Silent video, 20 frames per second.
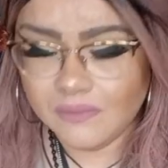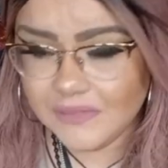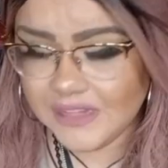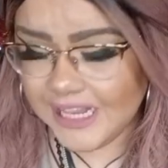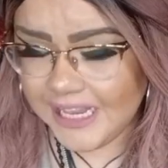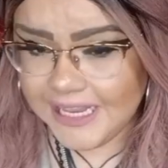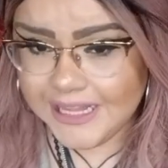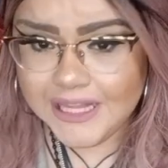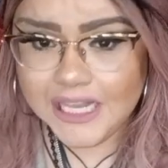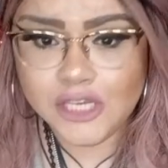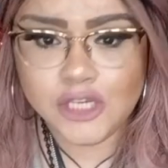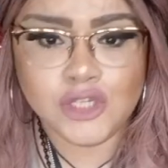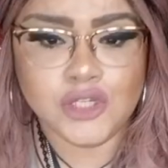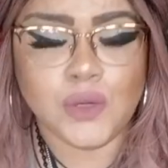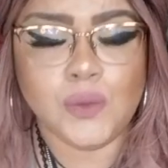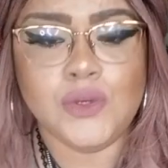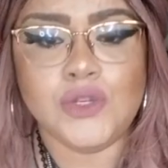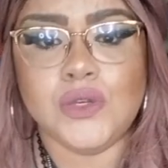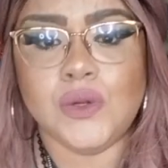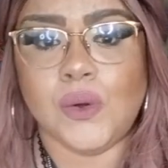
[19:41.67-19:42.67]
and they show
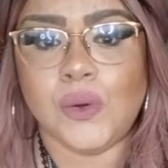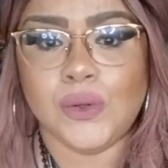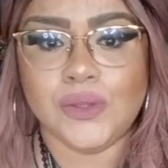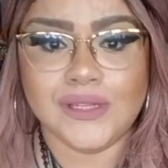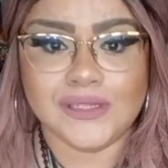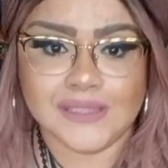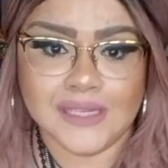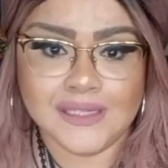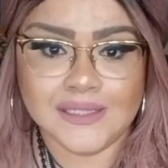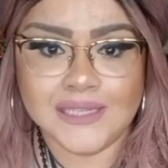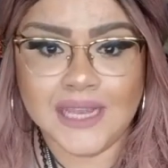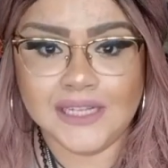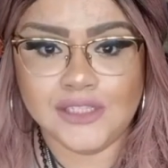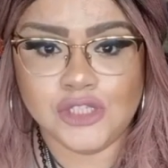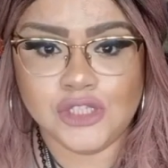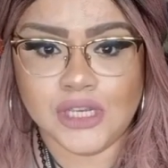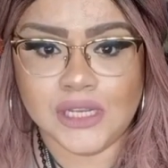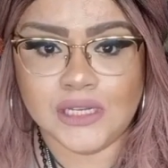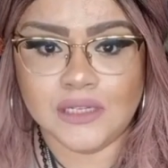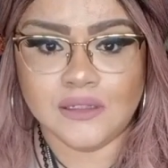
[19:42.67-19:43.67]
you all this
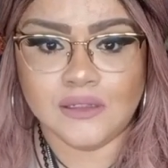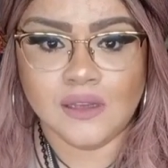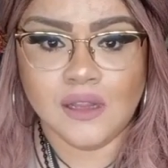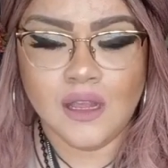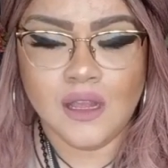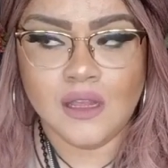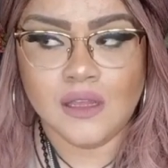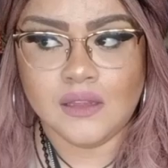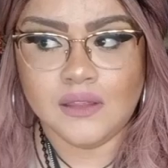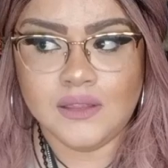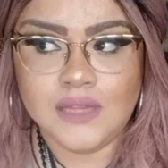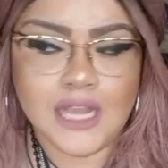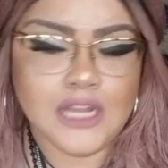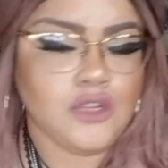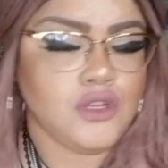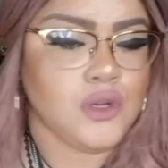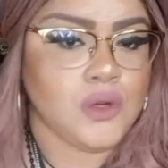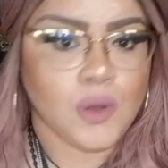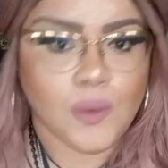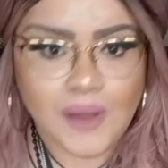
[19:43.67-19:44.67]
intention, then
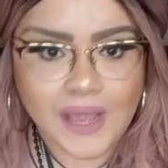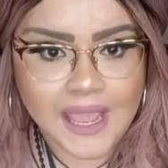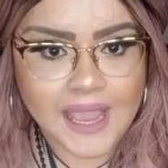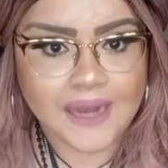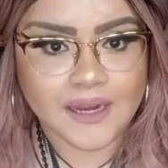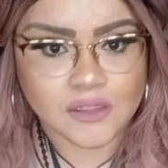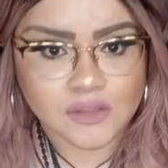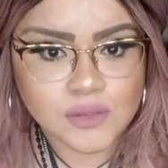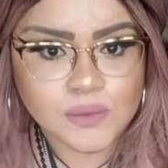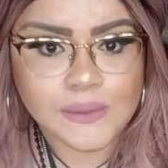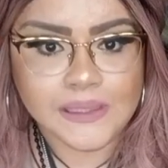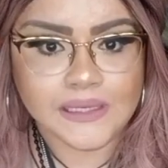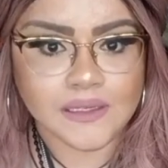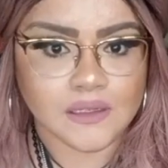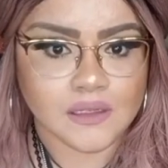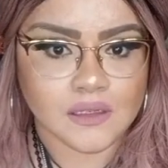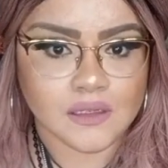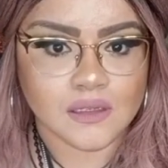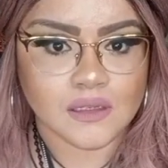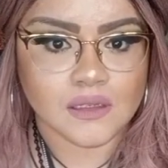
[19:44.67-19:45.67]
you go ahead and do it,
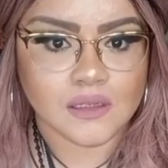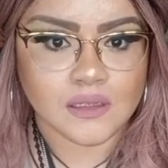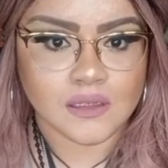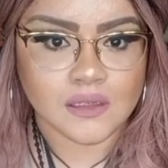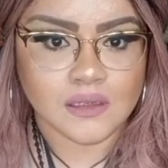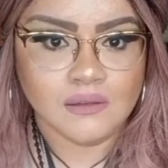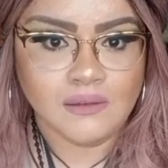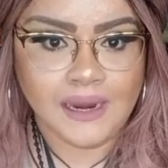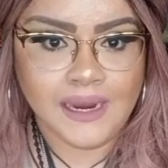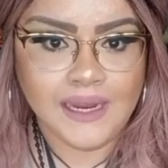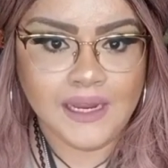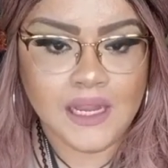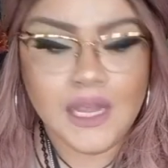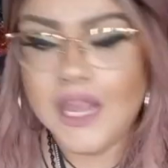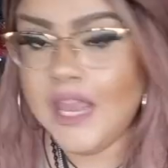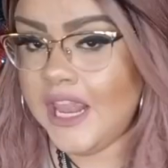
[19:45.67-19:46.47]
right?